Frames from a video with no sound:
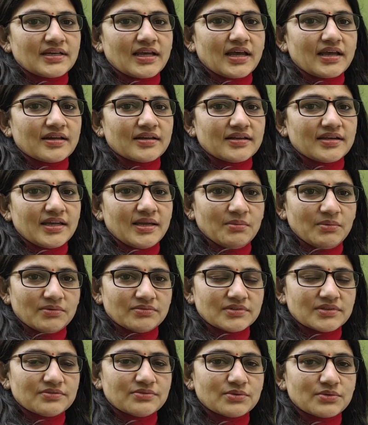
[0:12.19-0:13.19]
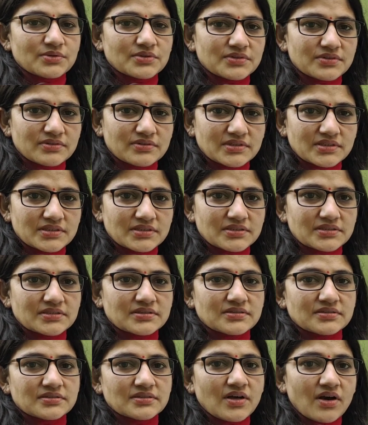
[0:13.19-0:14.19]
and name of the 4th unit
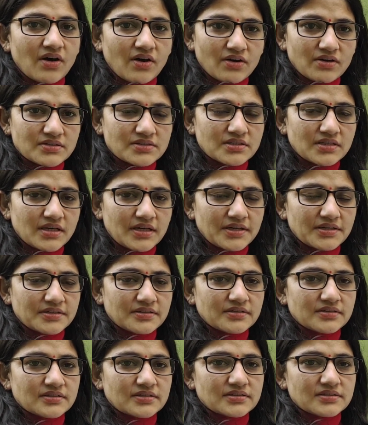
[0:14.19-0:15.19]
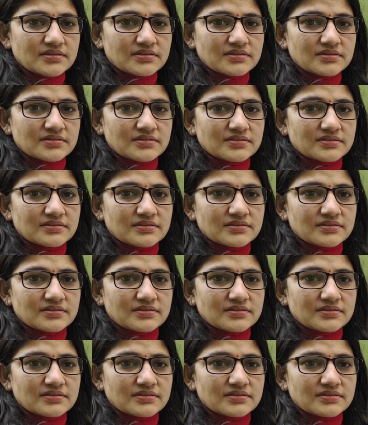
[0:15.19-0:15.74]
is oscillators.